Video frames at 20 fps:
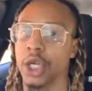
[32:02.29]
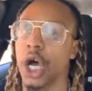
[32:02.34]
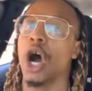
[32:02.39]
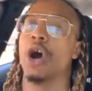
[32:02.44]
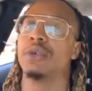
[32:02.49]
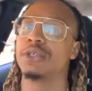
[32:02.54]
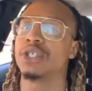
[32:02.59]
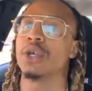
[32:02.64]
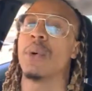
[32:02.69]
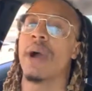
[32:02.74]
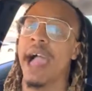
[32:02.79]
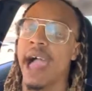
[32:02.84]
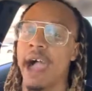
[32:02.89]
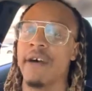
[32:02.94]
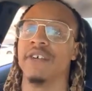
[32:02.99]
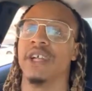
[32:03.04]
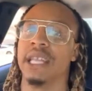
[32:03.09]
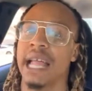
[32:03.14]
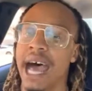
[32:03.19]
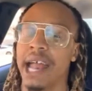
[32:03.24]
also have
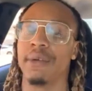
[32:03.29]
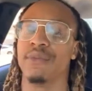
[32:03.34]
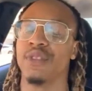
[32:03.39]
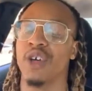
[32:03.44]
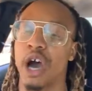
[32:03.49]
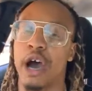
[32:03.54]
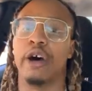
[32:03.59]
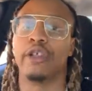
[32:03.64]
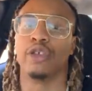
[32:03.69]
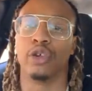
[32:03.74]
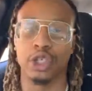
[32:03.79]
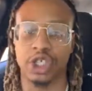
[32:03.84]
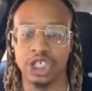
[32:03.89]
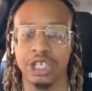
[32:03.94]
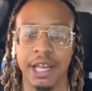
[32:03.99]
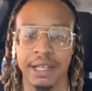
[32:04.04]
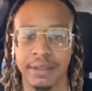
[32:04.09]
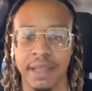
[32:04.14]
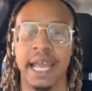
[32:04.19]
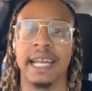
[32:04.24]
a lot of the other
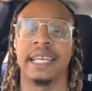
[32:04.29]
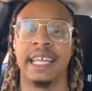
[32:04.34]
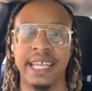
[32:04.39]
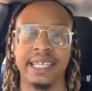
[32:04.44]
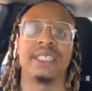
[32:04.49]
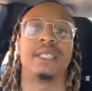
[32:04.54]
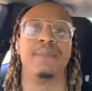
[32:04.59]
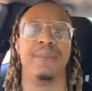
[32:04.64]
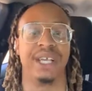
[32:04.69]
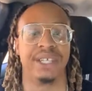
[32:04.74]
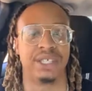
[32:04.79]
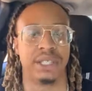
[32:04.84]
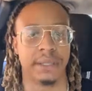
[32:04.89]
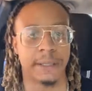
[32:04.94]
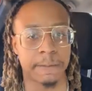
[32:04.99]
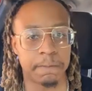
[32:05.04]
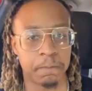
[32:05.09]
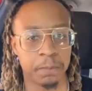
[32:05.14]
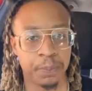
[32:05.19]
shit that gets bitches.